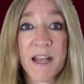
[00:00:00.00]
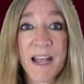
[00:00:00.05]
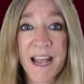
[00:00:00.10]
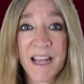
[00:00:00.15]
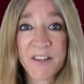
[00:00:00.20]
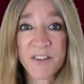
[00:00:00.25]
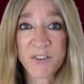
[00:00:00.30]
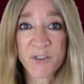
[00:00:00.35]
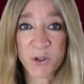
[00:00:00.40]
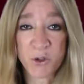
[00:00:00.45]

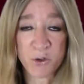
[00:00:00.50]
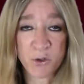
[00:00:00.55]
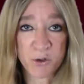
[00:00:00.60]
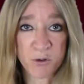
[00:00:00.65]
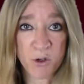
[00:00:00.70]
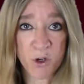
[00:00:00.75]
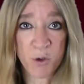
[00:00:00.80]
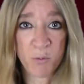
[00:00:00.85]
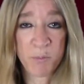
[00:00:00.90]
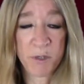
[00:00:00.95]

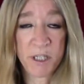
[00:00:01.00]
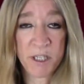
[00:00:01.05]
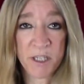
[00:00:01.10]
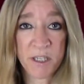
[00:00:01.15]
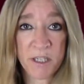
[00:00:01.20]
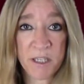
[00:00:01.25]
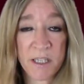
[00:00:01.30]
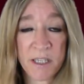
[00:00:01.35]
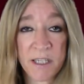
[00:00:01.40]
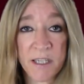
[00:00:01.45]

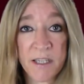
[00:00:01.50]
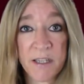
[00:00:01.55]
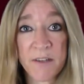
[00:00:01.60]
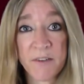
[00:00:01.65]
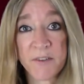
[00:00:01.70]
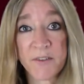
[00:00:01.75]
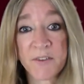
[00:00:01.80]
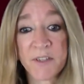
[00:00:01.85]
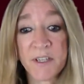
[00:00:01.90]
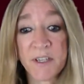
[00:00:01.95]
Esotropia
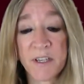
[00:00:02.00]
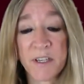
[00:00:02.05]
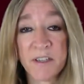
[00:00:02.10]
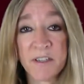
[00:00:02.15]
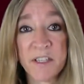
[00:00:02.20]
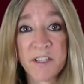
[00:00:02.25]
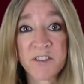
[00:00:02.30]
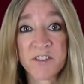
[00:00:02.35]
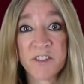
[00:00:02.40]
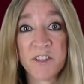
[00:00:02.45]
is the
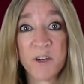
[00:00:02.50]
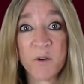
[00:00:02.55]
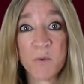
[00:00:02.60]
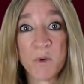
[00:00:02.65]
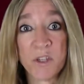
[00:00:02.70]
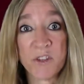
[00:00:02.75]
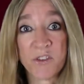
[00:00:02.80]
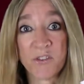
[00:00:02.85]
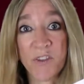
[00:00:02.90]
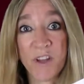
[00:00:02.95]
condition in
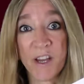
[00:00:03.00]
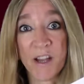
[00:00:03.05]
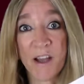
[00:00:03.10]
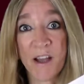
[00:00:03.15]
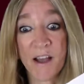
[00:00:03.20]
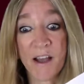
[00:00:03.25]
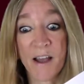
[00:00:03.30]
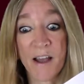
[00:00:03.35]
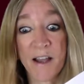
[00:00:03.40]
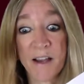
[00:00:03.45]
which the
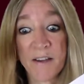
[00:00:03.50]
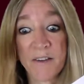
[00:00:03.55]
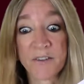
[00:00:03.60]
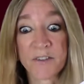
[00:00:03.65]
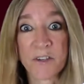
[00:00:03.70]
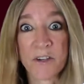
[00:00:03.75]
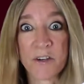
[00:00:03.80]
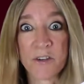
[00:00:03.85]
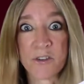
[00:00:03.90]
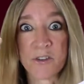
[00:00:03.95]
eyes
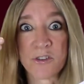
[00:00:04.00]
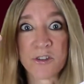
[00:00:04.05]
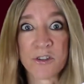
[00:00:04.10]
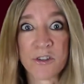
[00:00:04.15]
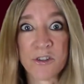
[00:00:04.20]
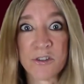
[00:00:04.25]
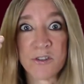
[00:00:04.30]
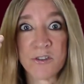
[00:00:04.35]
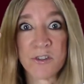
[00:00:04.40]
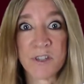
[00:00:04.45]
are
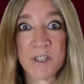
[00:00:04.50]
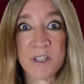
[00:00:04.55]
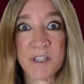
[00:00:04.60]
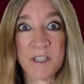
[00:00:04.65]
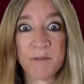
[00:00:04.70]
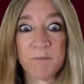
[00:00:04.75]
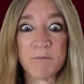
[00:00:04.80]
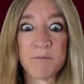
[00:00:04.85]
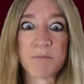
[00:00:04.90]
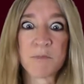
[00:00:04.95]
turned
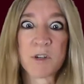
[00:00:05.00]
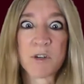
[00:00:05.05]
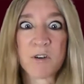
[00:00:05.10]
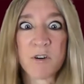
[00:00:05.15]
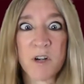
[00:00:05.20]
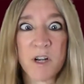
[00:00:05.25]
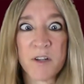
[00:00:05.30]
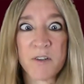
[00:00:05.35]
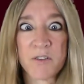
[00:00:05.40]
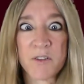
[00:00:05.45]
in,
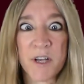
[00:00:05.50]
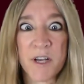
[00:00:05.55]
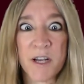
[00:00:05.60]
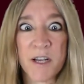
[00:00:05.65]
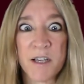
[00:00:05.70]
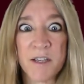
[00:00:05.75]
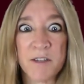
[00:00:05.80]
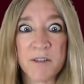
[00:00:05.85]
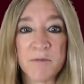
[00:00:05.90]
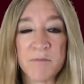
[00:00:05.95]
cross
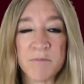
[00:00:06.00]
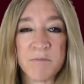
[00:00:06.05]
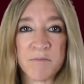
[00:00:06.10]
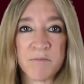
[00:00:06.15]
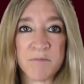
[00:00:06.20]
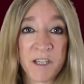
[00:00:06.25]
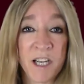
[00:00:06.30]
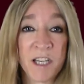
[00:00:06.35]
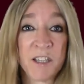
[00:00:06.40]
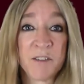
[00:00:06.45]
eyed.
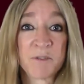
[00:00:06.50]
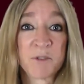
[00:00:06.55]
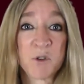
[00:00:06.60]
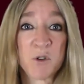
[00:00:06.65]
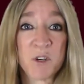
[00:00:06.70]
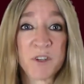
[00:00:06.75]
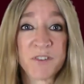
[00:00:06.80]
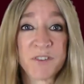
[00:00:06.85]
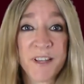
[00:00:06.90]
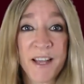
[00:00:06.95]
And of
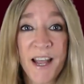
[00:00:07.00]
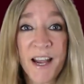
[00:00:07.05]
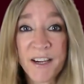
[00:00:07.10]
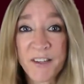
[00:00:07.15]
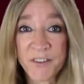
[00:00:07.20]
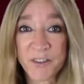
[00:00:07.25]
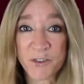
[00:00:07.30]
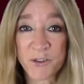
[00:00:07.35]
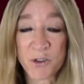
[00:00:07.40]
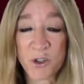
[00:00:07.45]
course,
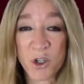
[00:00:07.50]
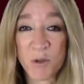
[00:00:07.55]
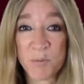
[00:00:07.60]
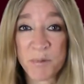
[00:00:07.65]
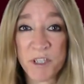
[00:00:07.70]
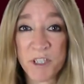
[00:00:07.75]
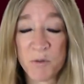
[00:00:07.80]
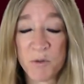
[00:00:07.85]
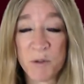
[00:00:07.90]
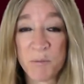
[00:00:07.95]

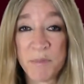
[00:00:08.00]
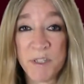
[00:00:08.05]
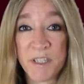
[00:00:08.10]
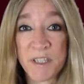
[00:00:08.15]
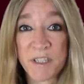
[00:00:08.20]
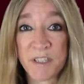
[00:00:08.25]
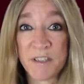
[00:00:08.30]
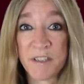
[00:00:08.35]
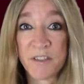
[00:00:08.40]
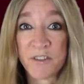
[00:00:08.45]
exotropia would be a
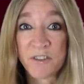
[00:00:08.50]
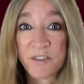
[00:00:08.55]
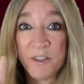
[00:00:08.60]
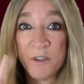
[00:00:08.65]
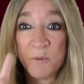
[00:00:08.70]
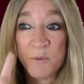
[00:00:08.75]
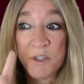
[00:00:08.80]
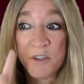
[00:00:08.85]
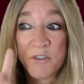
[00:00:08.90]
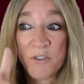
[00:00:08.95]
condition
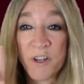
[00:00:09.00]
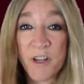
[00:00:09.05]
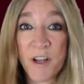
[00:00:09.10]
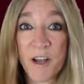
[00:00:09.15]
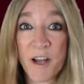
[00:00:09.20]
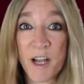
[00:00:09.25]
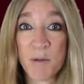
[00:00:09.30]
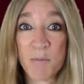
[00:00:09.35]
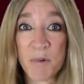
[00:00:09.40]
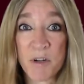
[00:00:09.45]
in which the
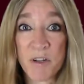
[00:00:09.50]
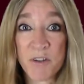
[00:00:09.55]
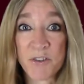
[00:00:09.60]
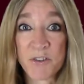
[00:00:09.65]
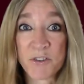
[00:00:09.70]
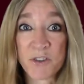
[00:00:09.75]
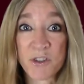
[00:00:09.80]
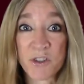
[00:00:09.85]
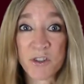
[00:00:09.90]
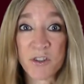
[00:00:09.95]

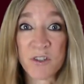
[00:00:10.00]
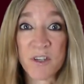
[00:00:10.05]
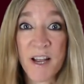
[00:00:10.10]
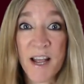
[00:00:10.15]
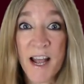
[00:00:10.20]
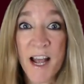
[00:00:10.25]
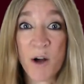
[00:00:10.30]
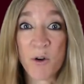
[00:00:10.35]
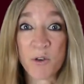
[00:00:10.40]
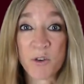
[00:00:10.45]
eyeballs turn
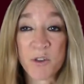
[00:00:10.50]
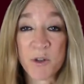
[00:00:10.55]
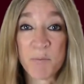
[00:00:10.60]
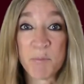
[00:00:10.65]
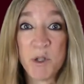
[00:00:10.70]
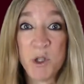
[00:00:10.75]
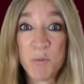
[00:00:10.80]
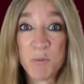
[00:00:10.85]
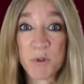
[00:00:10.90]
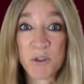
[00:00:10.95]
out, the
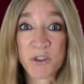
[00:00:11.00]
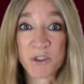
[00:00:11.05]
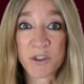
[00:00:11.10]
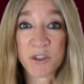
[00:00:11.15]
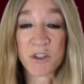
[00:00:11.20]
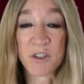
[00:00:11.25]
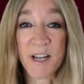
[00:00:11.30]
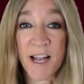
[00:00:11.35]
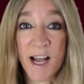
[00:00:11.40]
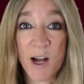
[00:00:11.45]
pupils
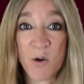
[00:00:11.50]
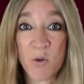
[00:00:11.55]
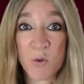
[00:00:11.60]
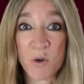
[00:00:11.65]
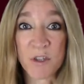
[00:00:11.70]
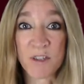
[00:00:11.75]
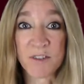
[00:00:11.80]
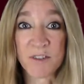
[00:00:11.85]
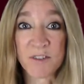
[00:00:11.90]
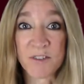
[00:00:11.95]
turn
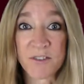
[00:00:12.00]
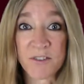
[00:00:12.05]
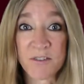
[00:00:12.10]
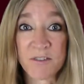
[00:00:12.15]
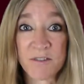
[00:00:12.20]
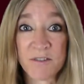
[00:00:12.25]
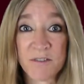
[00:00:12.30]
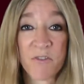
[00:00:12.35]
outwards.